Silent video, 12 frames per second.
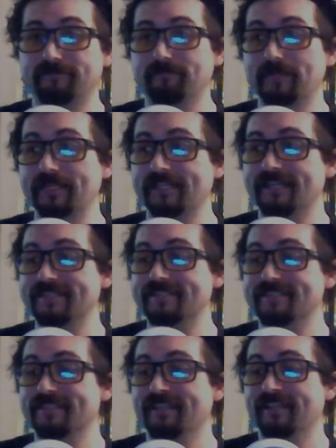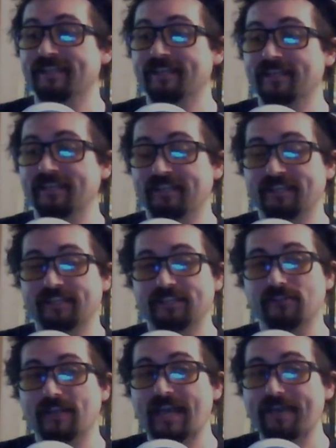Because
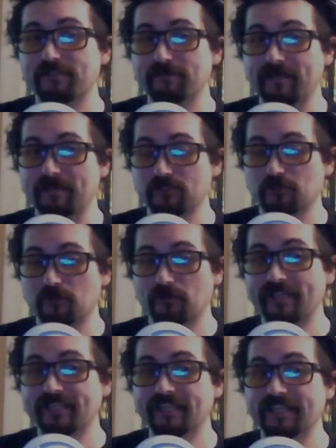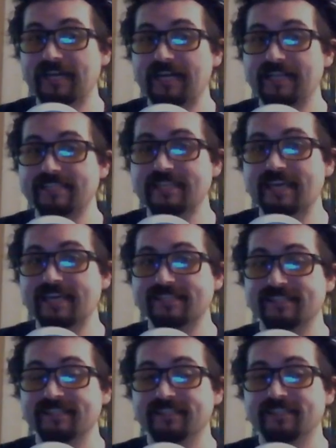you have to be able to recognize that
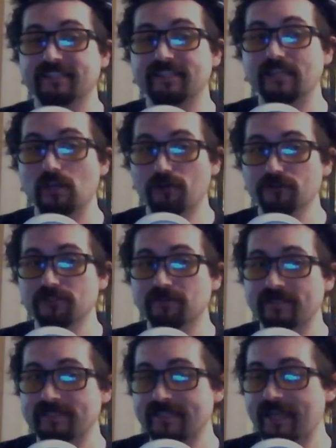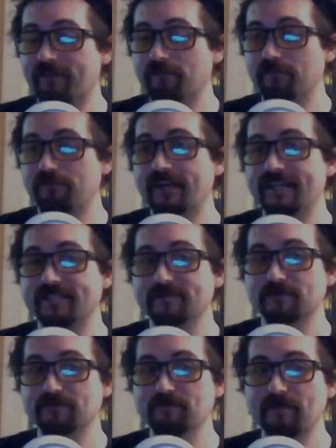the ultimate sacrifice
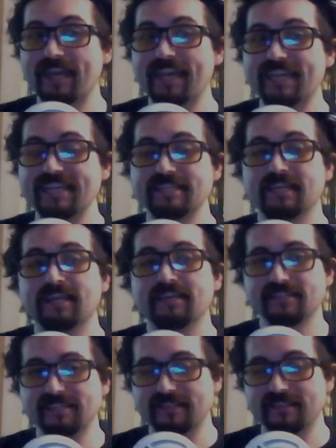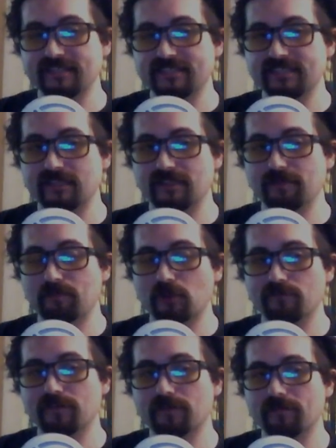was made. The
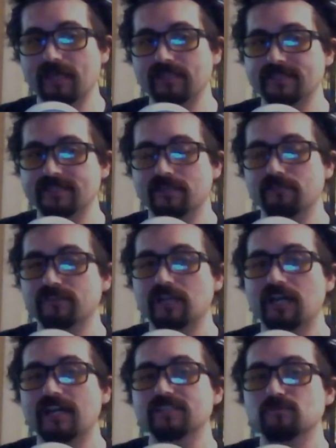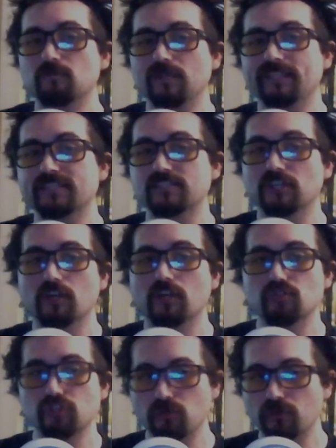perfect man, the Son of God, is willing to go
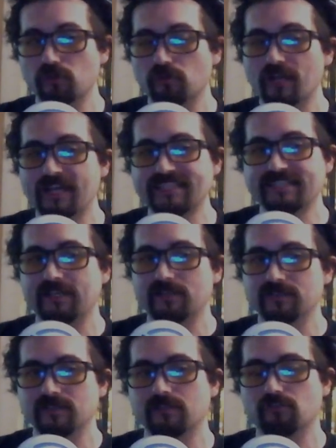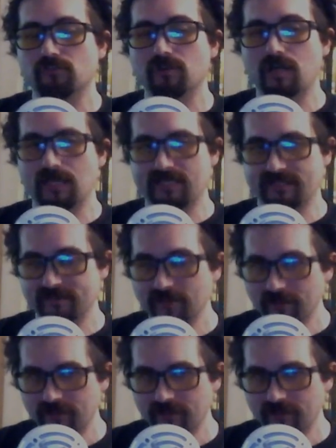to the cross, nailed to the cross,